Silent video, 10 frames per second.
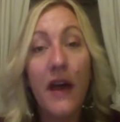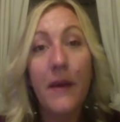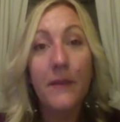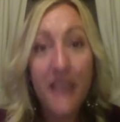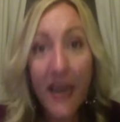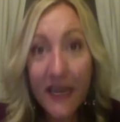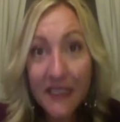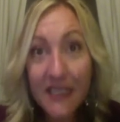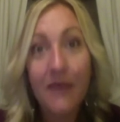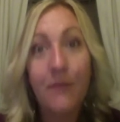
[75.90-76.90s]

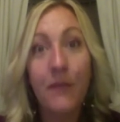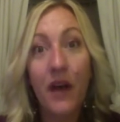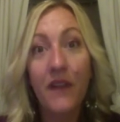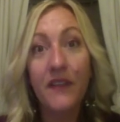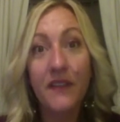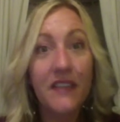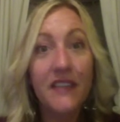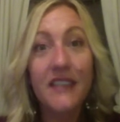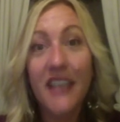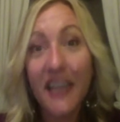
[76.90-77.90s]
text them on
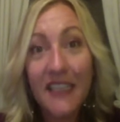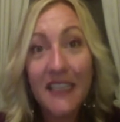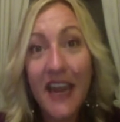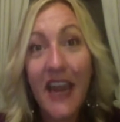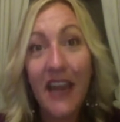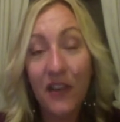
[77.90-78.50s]
the second day.